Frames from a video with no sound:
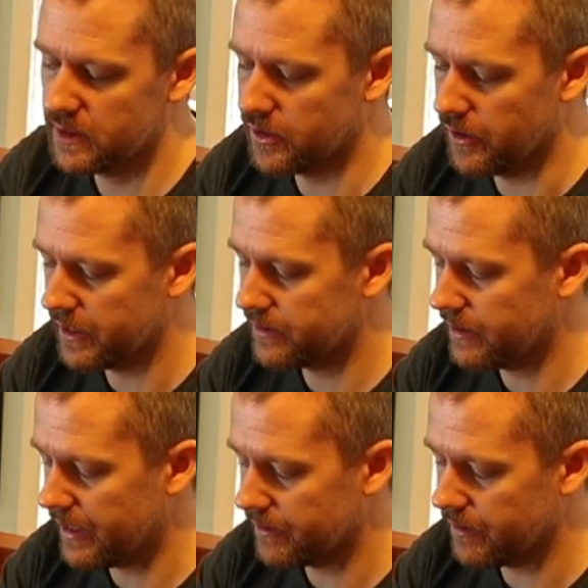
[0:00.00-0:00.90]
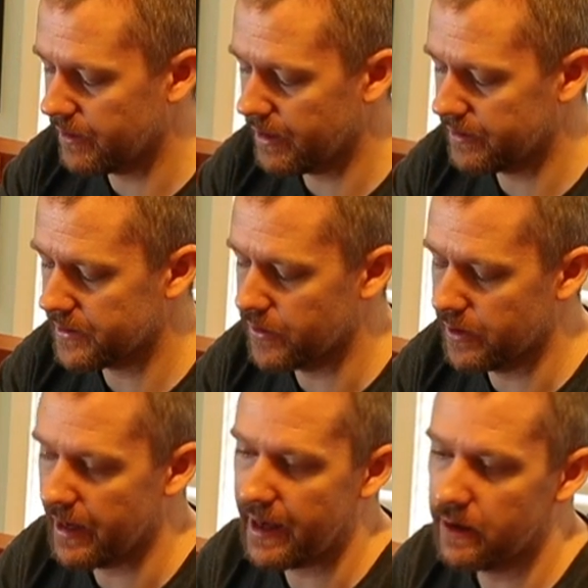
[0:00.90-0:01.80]
turn it at a
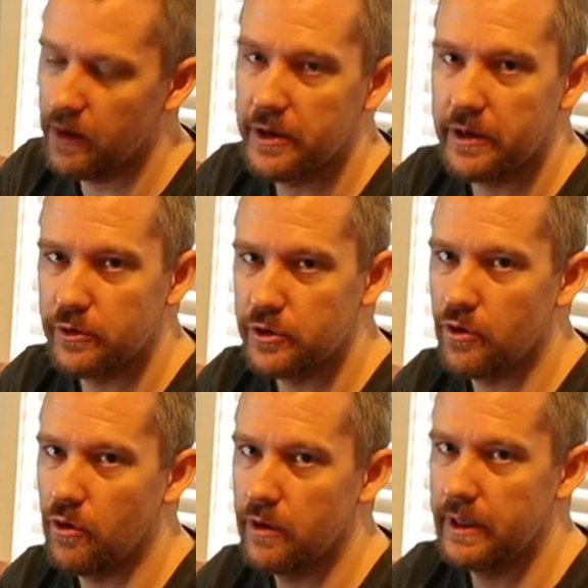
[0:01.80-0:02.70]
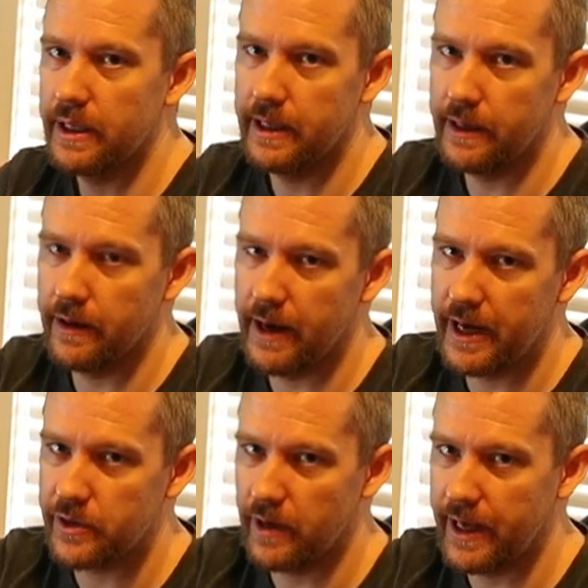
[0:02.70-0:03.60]
certain angle, and you can control the
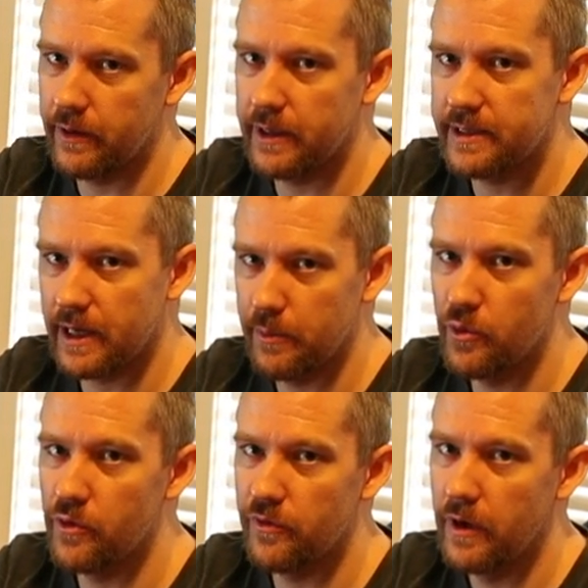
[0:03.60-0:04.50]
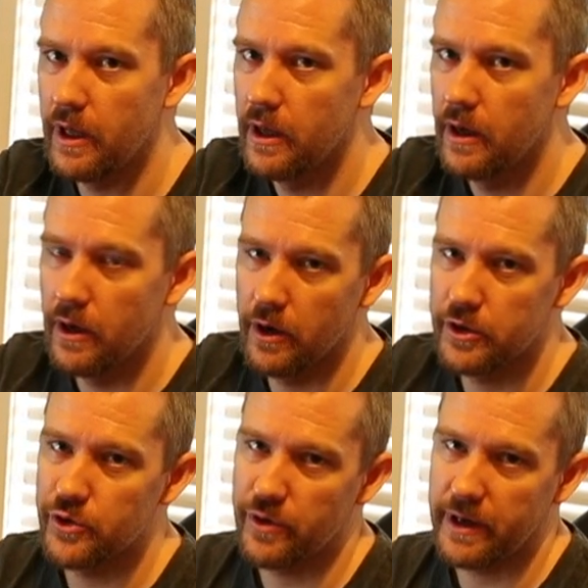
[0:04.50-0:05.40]
actual angle it's gonna move
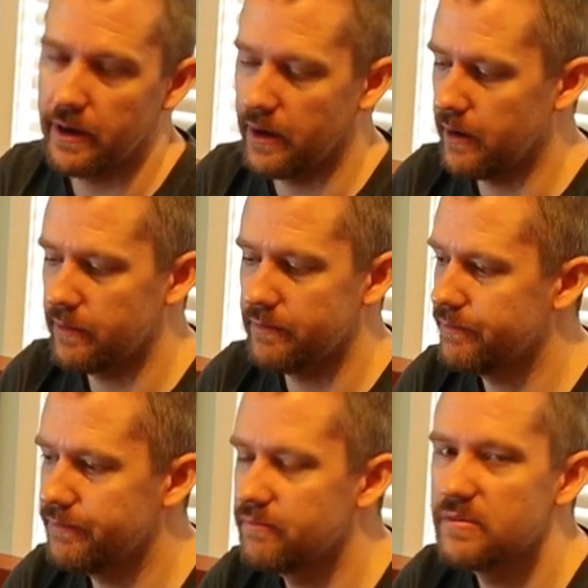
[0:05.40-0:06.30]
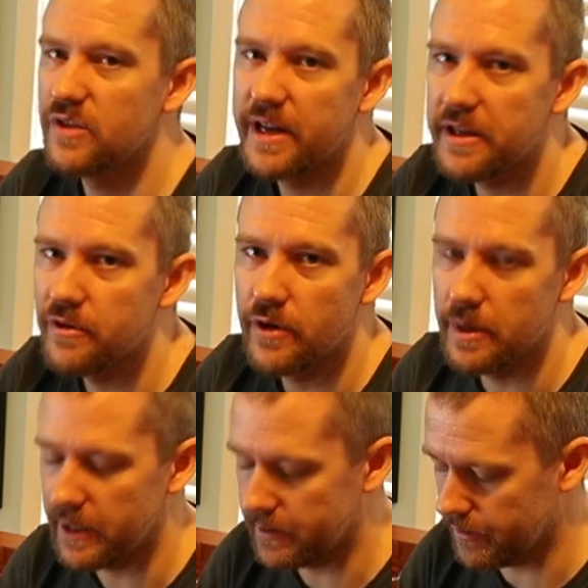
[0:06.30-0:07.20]
during a 20-30
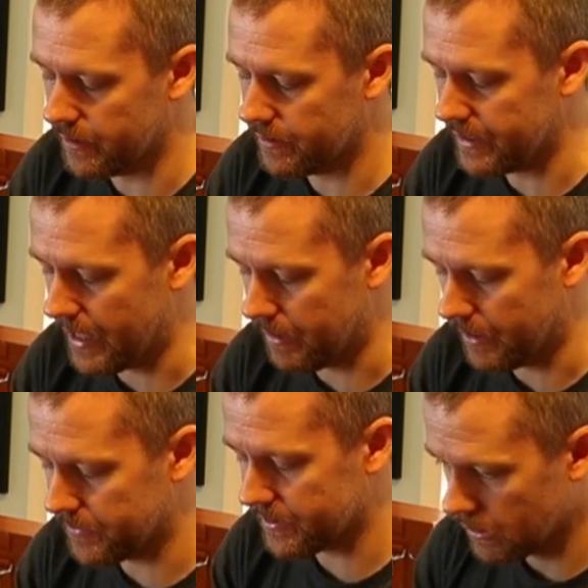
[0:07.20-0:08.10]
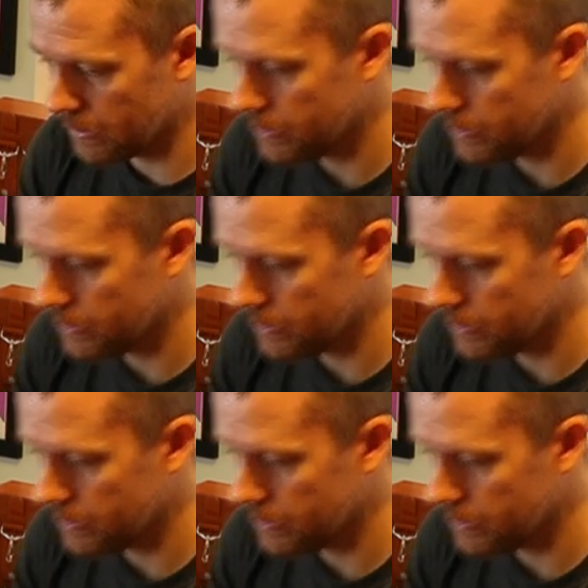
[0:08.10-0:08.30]
minute time-lapse.